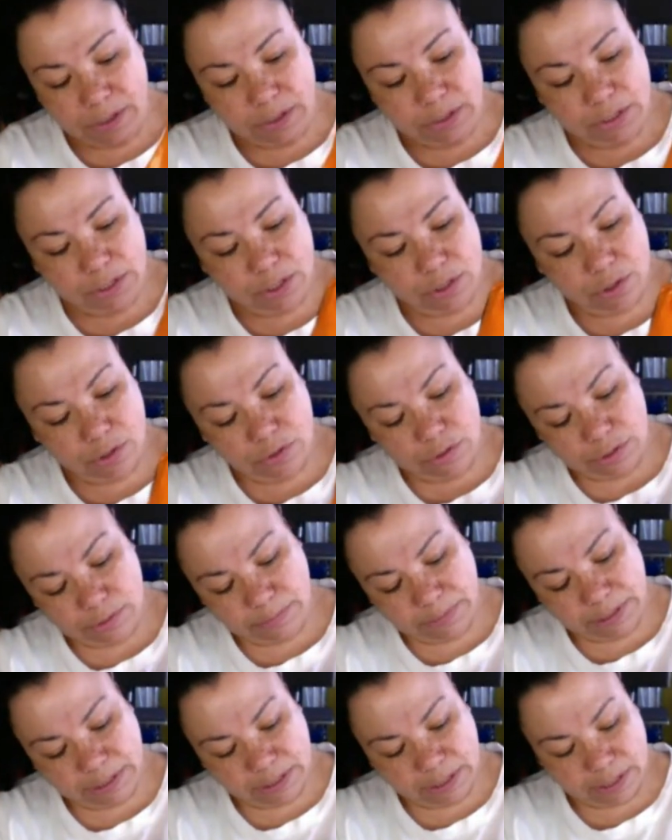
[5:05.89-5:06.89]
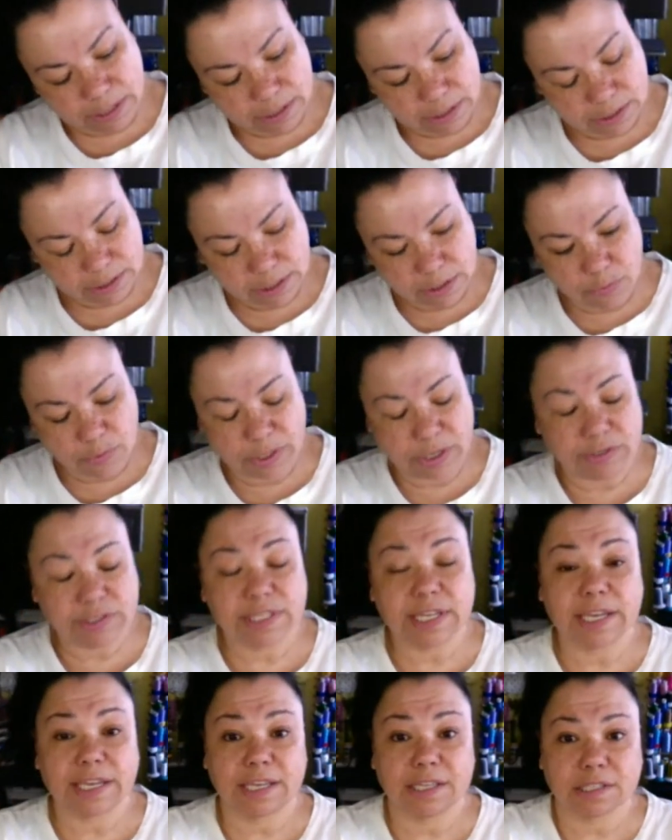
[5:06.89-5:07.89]
So let me see what else
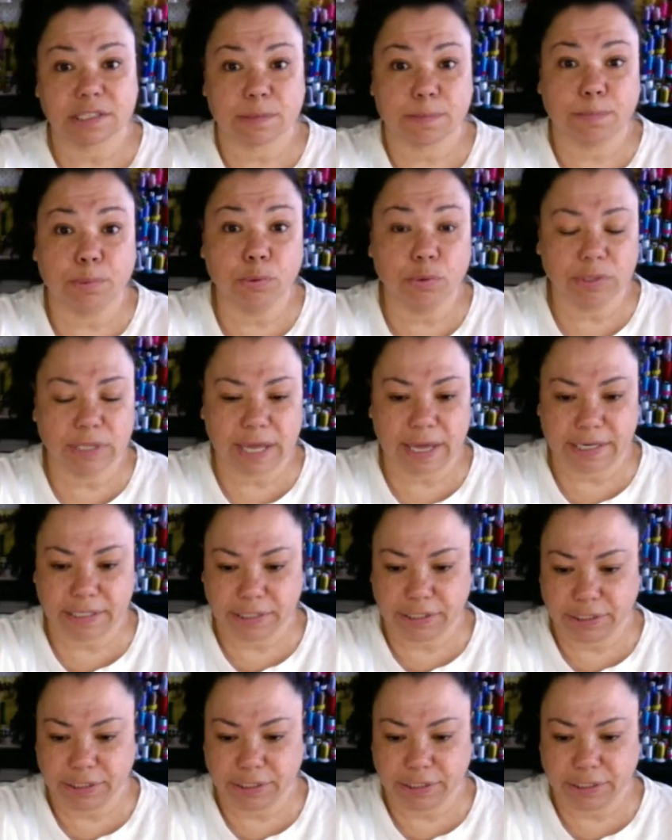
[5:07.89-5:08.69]
I get to pull out of